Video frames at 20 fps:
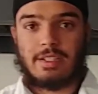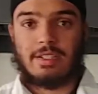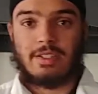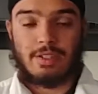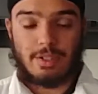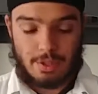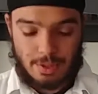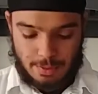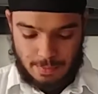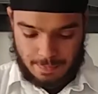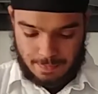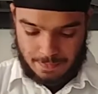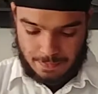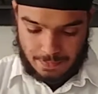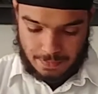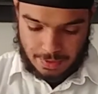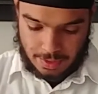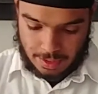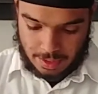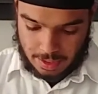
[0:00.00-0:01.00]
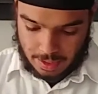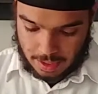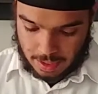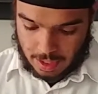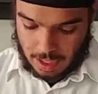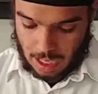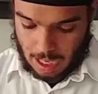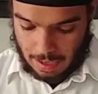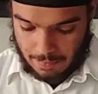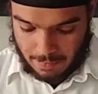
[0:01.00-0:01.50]
so
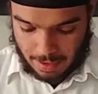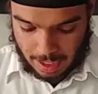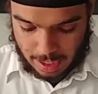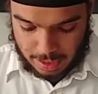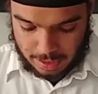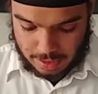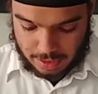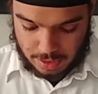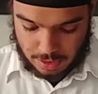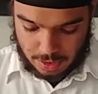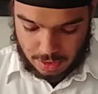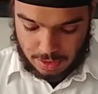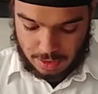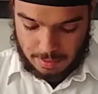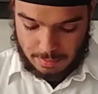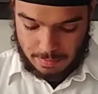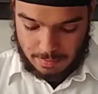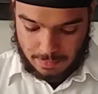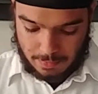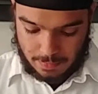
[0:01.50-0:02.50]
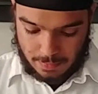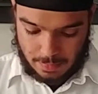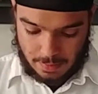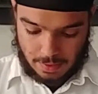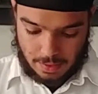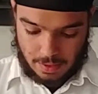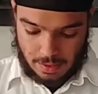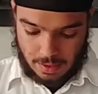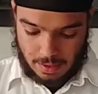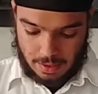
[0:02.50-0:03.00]
I've added some,
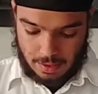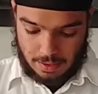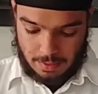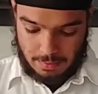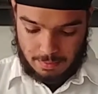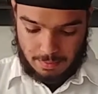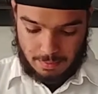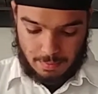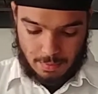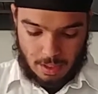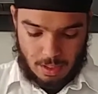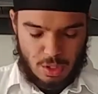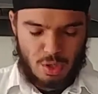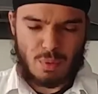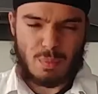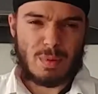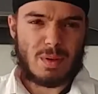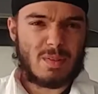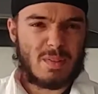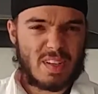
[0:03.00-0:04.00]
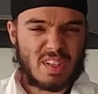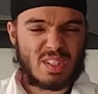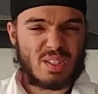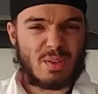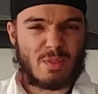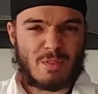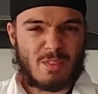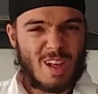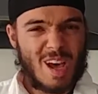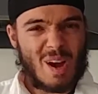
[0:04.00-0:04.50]
a little bit of extra
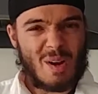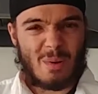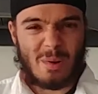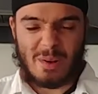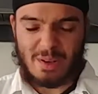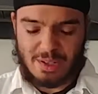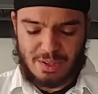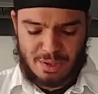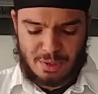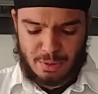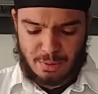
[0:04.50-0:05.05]
flour, it